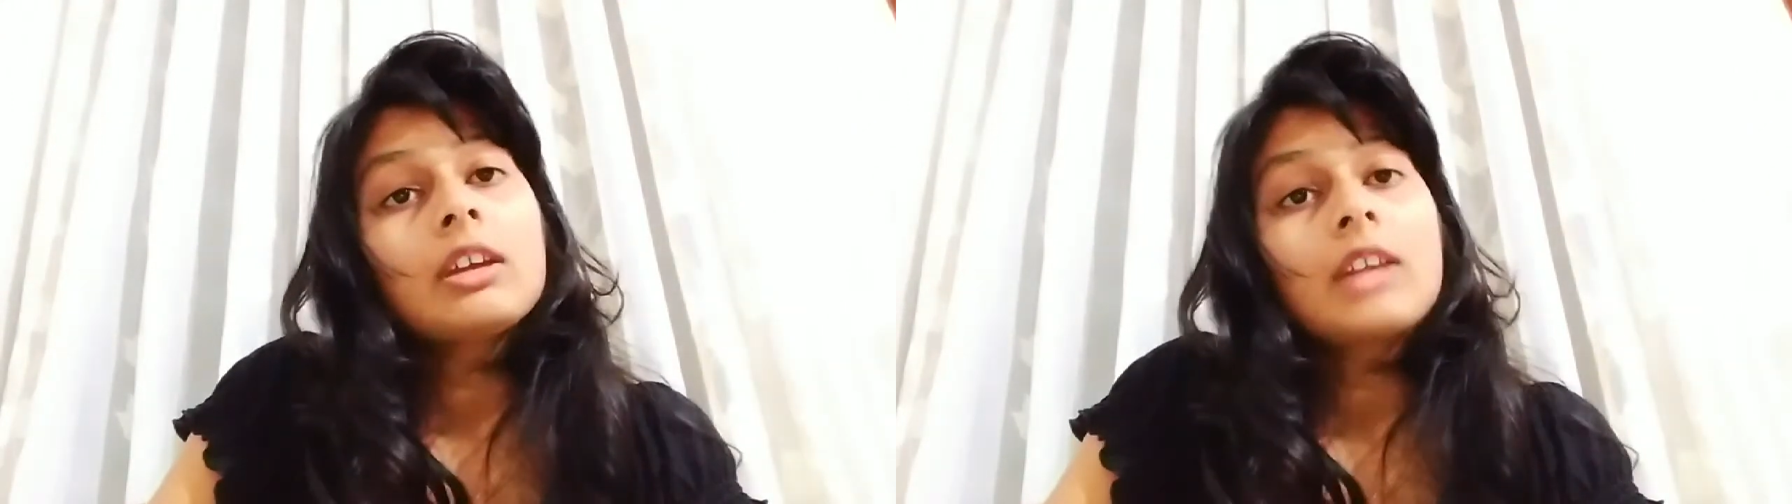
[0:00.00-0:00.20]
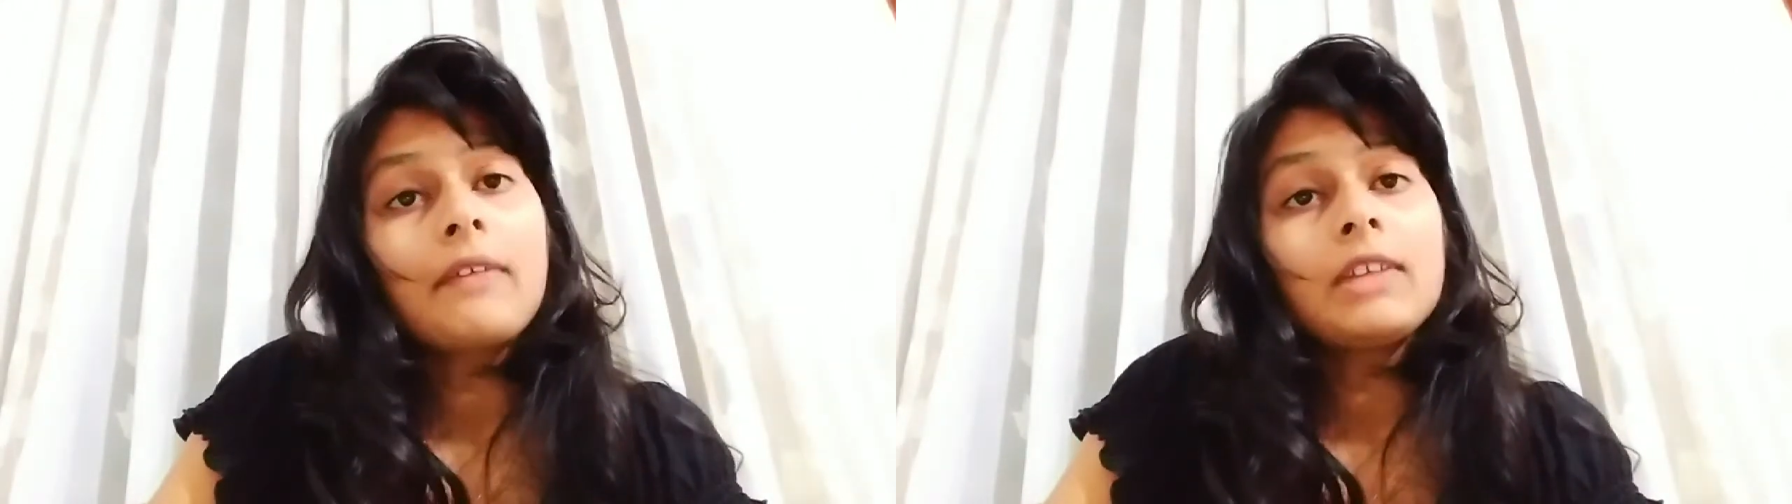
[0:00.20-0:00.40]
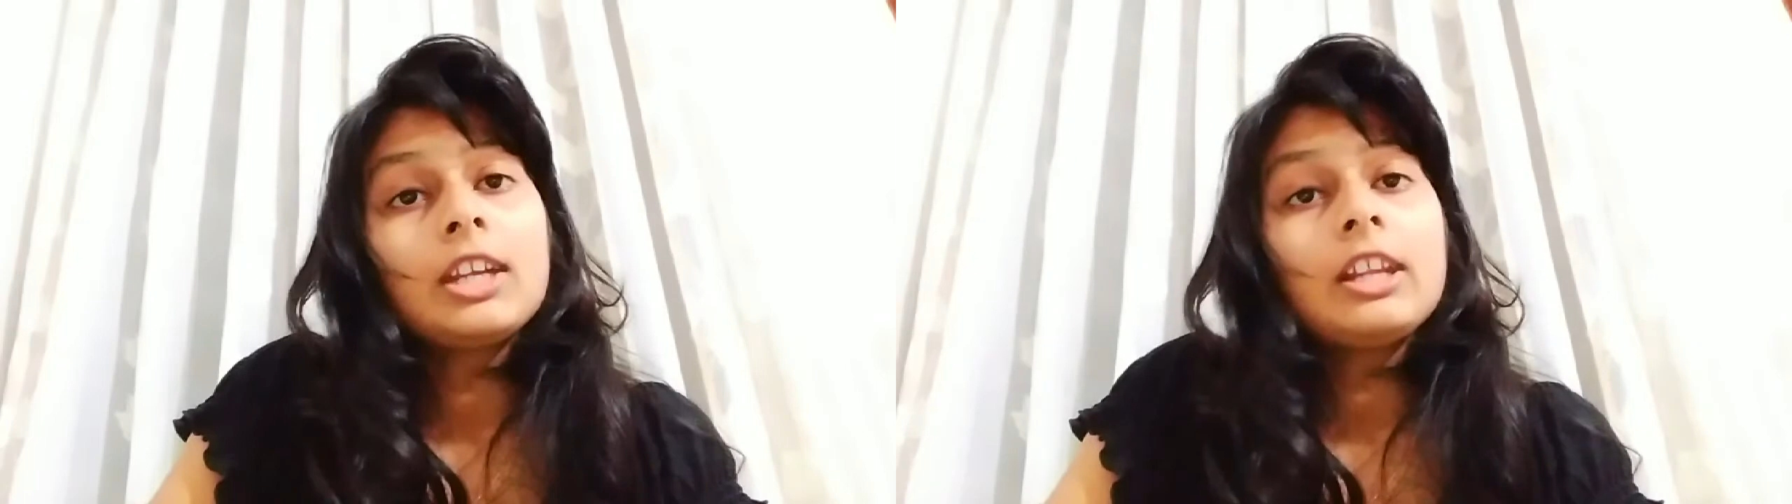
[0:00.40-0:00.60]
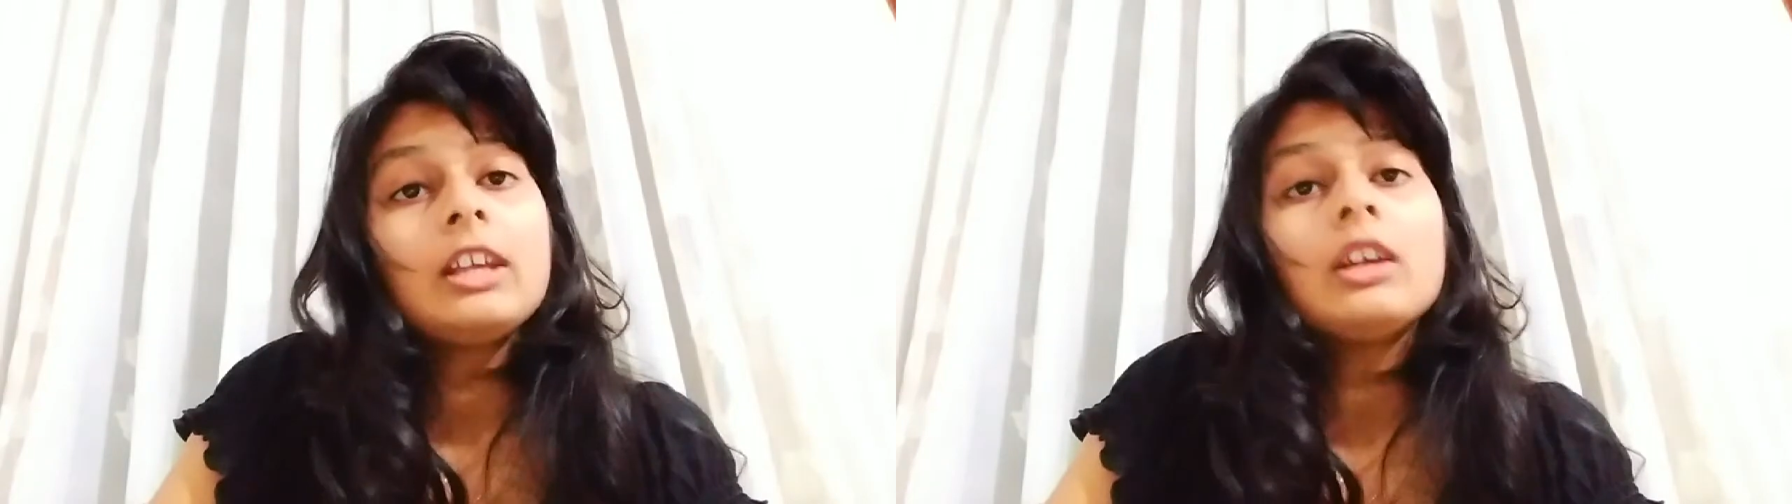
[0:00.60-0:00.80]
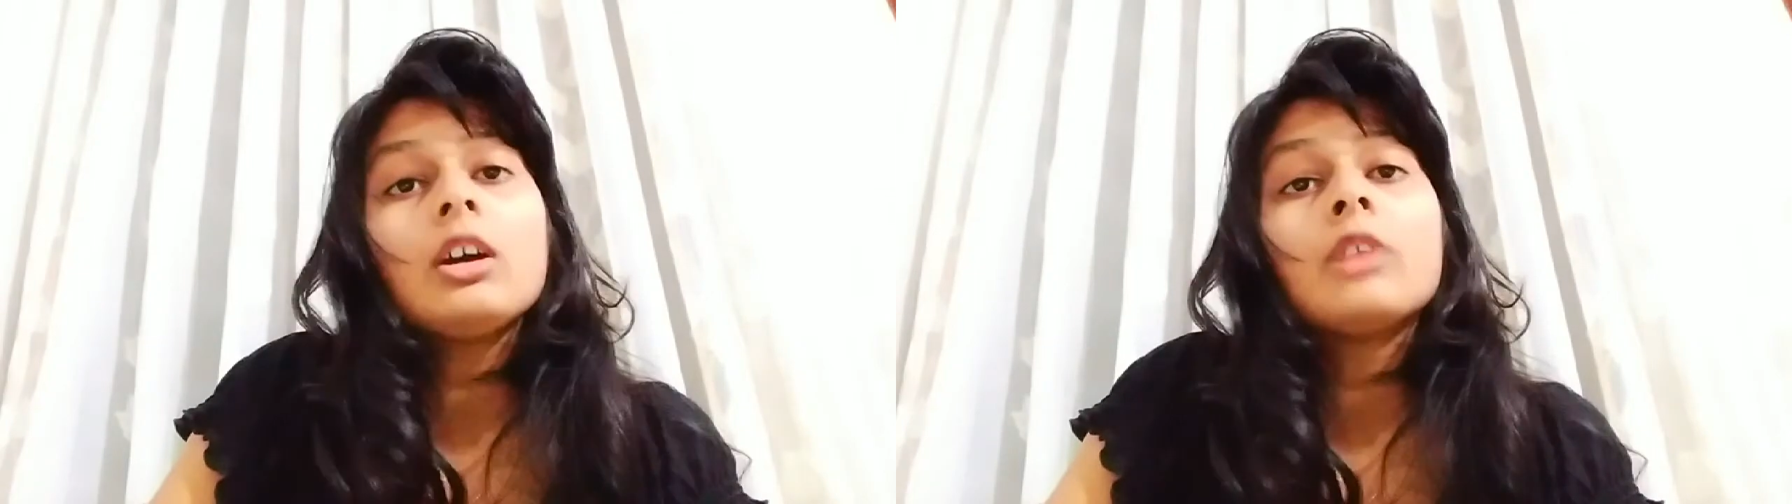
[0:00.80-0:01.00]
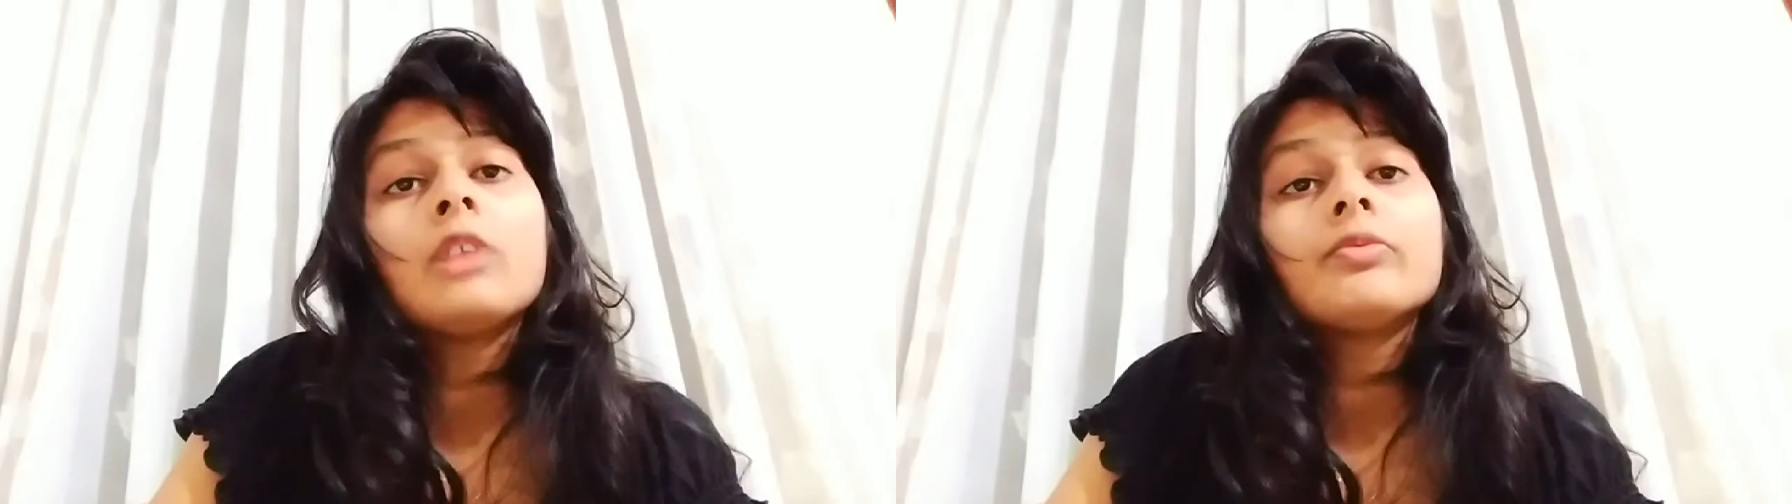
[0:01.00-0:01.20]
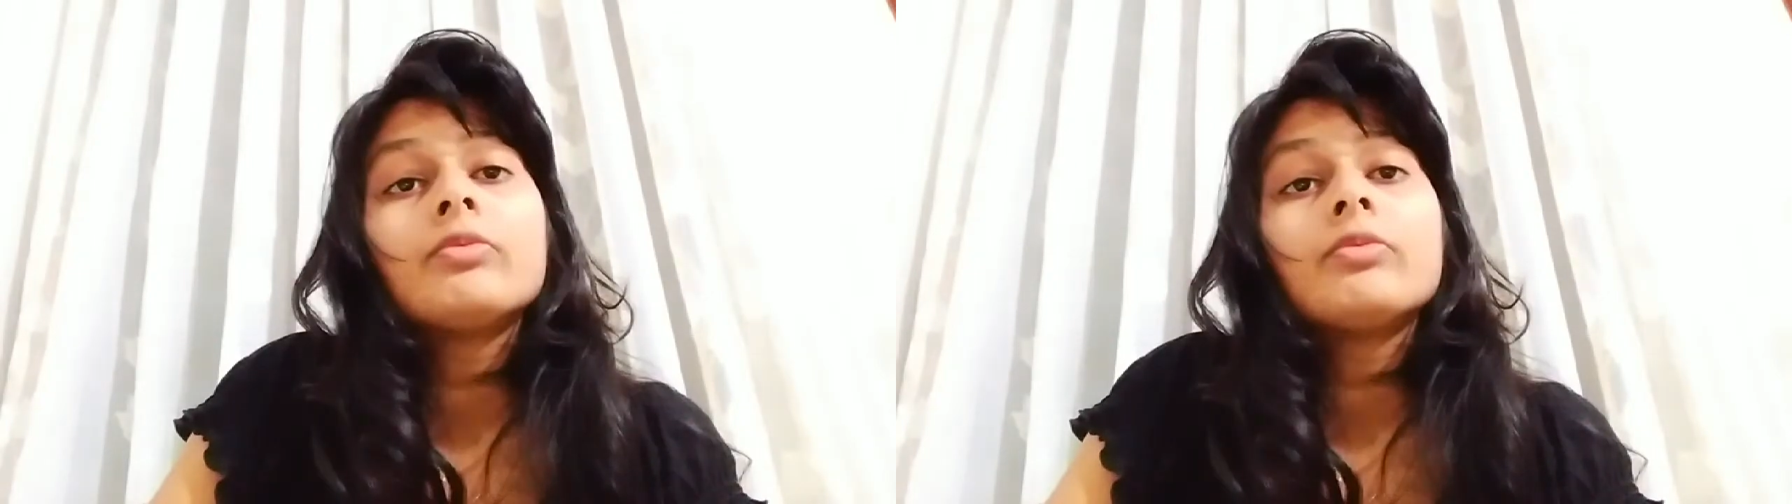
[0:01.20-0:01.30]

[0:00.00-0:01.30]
gravity of